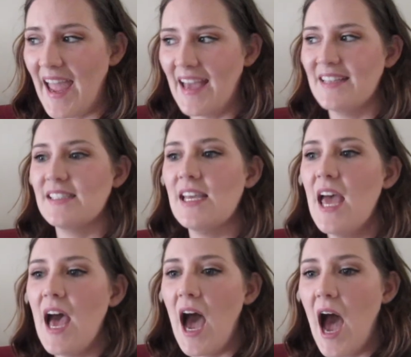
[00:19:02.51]
and
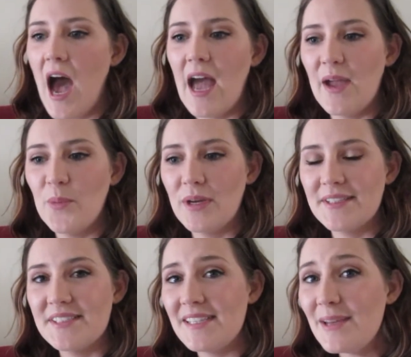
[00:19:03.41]
I
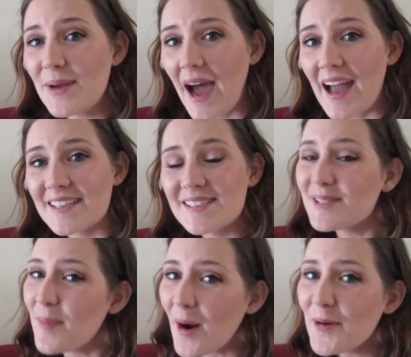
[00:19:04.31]
will see you guys
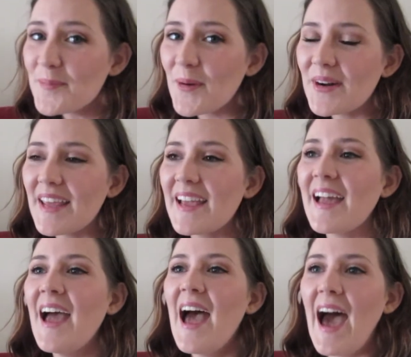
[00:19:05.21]
tomorrow
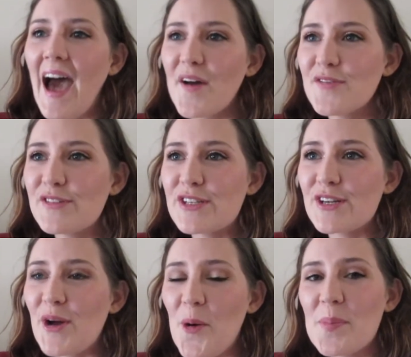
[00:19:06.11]
morning
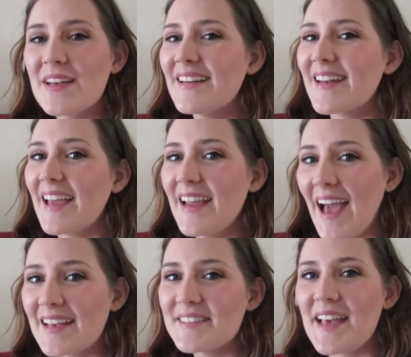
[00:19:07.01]
after opening night
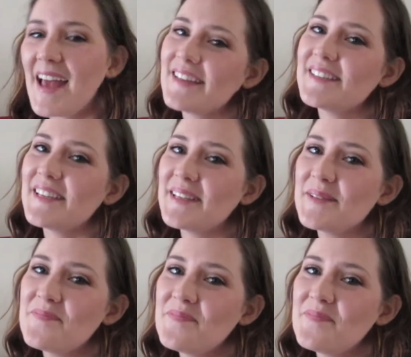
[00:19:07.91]
has ended.